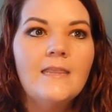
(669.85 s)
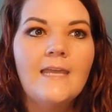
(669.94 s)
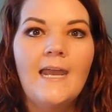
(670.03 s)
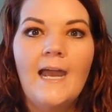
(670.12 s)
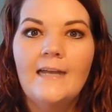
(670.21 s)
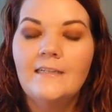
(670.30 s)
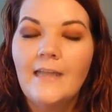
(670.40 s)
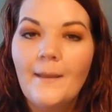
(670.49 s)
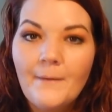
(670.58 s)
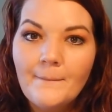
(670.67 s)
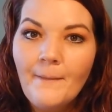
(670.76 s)
they had
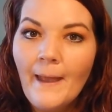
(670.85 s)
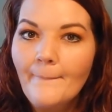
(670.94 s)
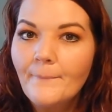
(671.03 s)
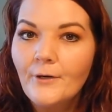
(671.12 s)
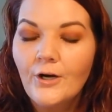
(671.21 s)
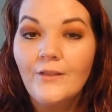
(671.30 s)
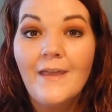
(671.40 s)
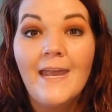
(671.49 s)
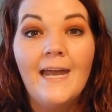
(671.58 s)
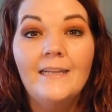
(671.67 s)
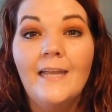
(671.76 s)
lemon pepper, they
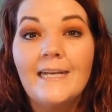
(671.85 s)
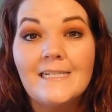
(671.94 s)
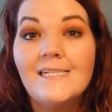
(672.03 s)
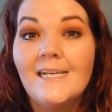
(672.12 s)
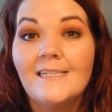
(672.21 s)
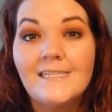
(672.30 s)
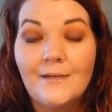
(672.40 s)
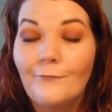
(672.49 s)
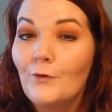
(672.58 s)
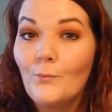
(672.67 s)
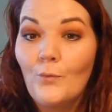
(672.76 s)
had like six
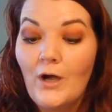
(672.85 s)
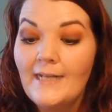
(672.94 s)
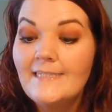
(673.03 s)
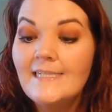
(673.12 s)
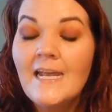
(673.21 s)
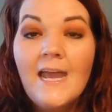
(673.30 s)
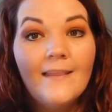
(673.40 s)
different ones.